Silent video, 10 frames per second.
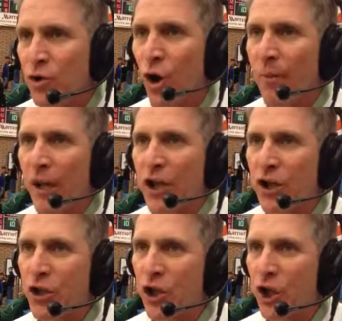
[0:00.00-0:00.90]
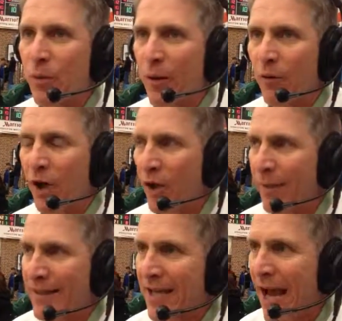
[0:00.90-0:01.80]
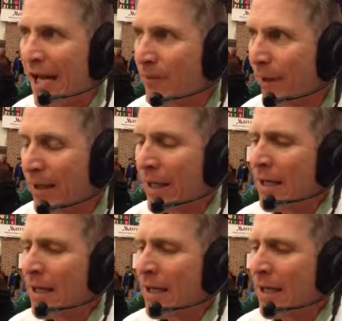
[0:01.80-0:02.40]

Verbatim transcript: normally could do, but we're a little bit tired. But